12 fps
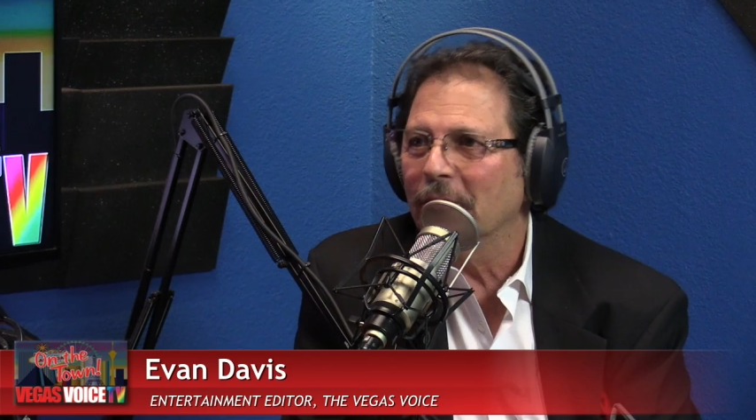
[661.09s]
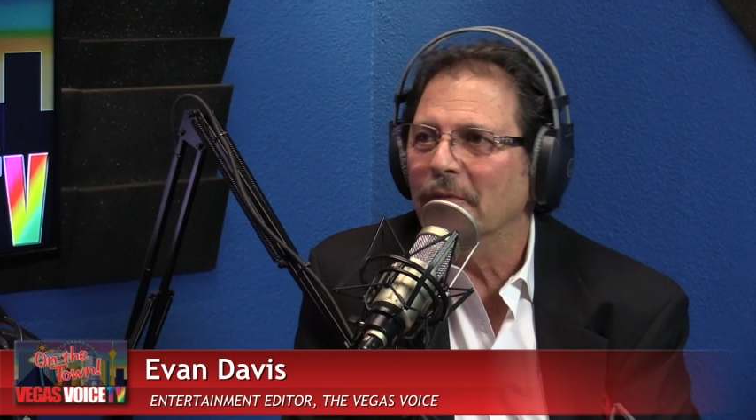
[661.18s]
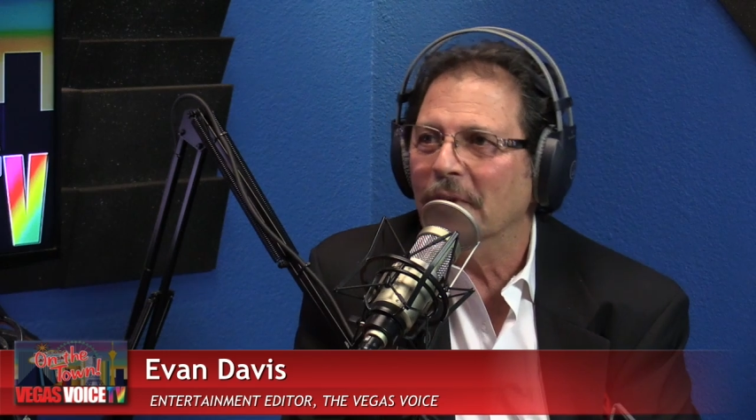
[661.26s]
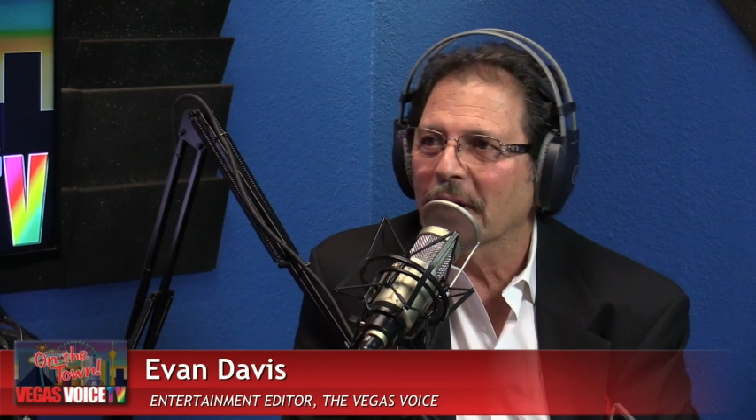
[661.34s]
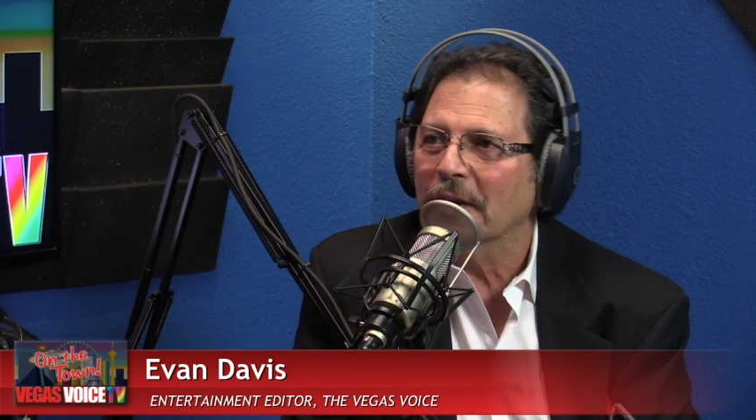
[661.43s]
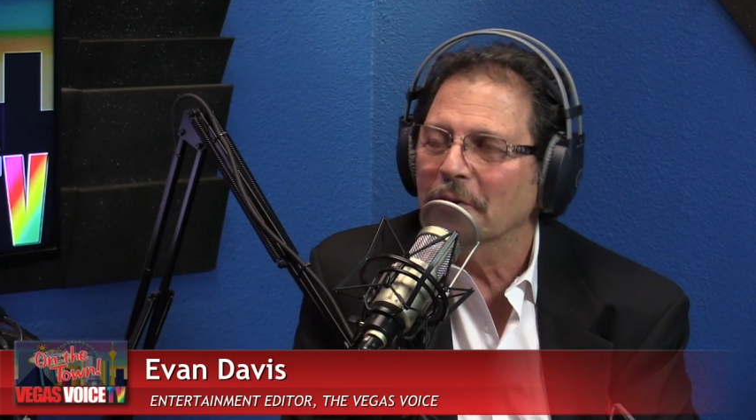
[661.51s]

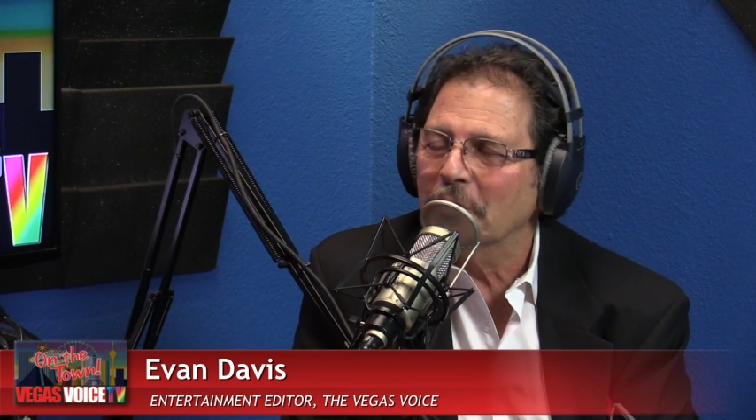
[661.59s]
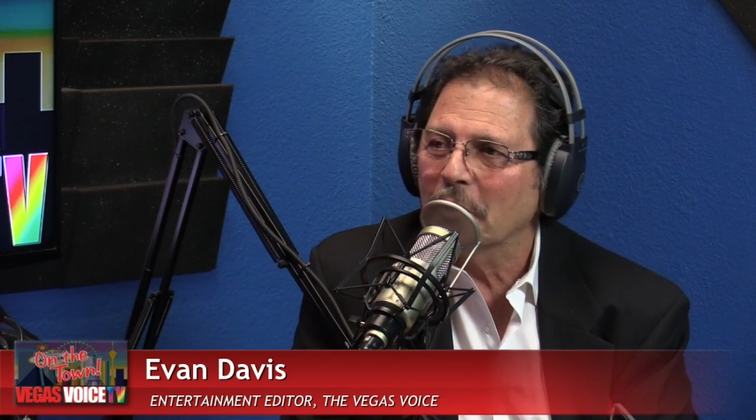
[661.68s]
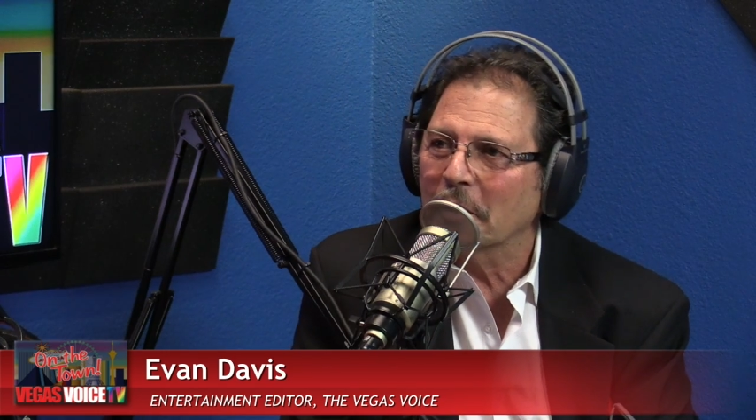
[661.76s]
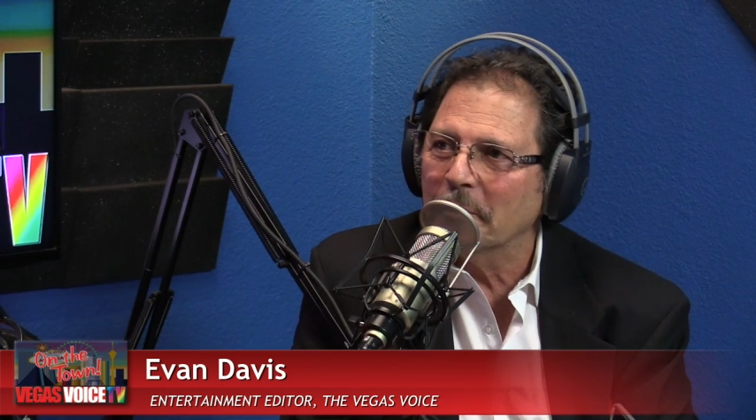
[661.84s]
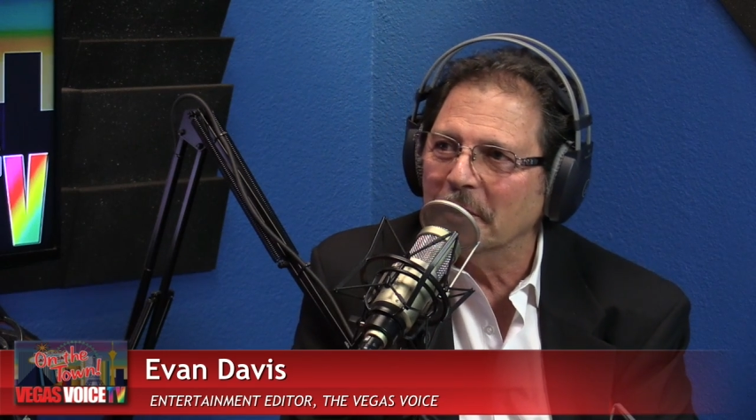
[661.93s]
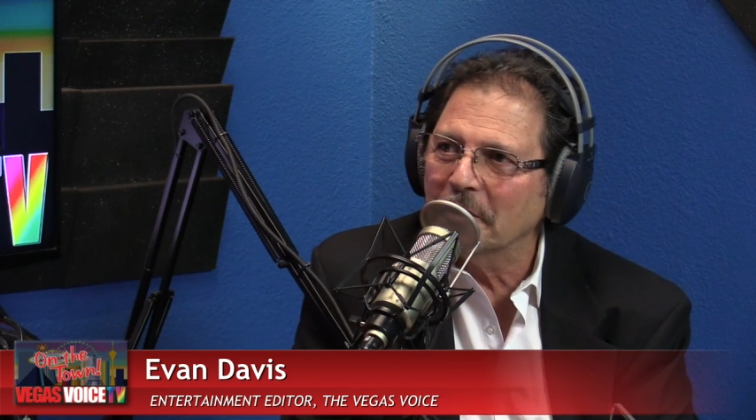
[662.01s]
I can
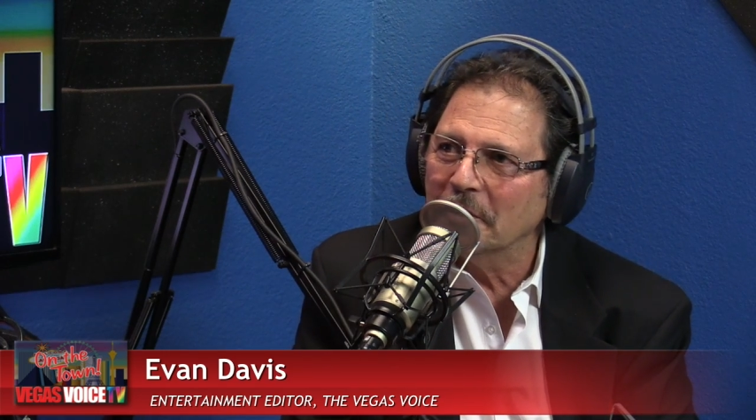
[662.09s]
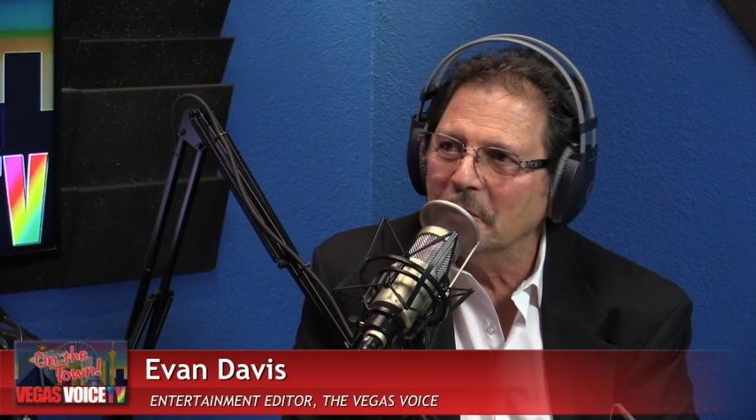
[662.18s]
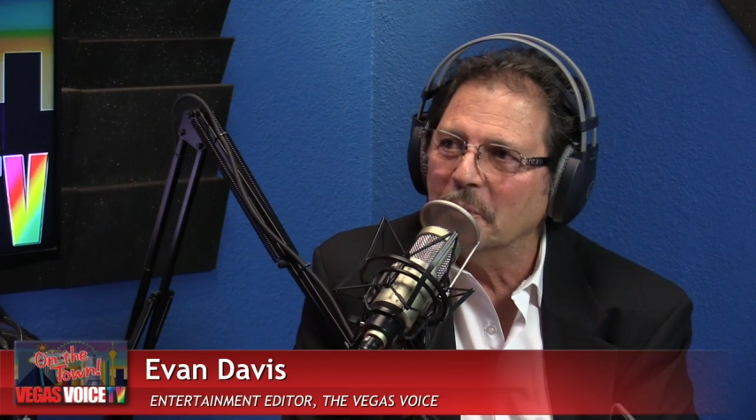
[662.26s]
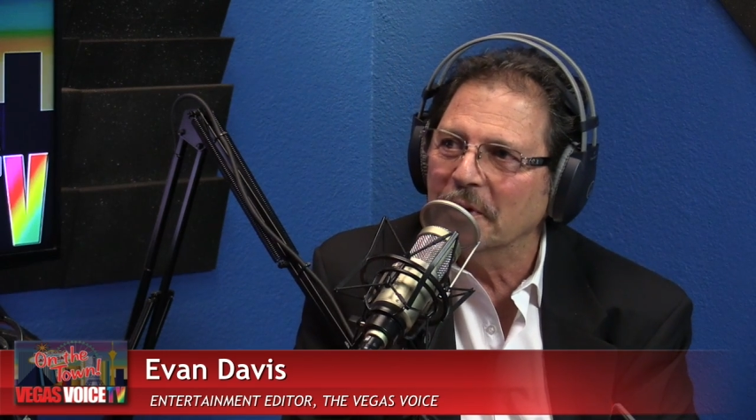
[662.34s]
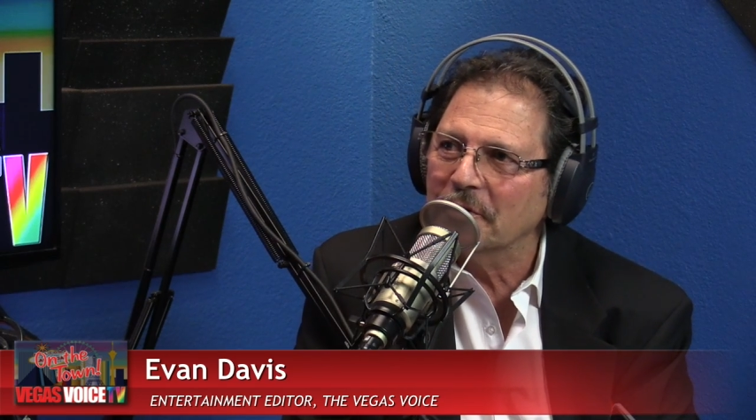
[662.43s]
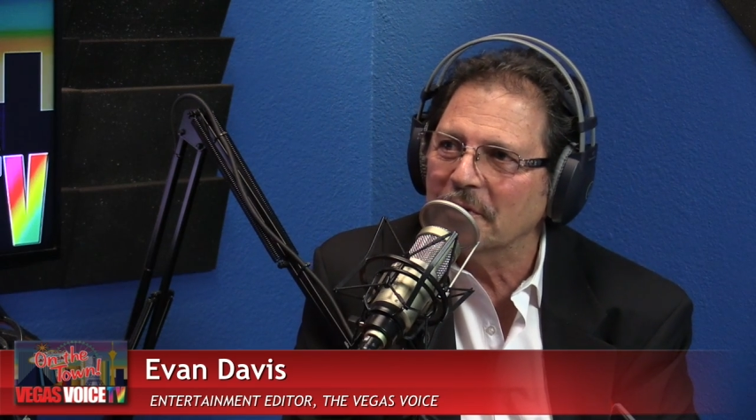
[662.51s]
talk them into doing